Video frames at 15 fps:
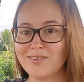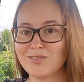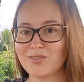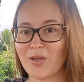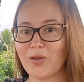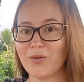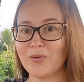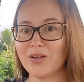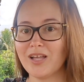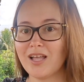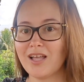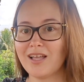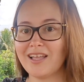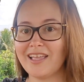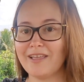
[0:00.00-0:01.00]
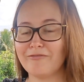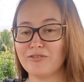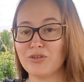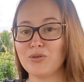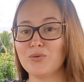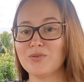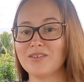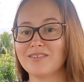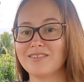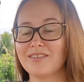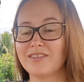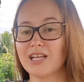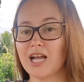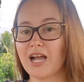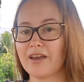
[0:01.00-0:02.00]
So if you
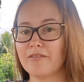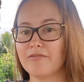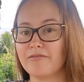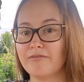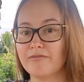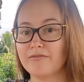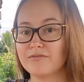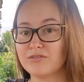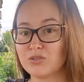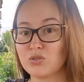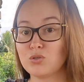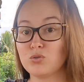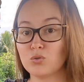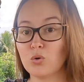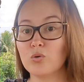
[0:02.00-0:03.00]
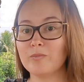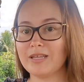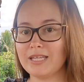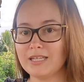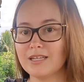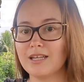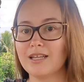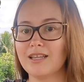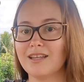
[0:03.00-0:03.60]
kind of saw me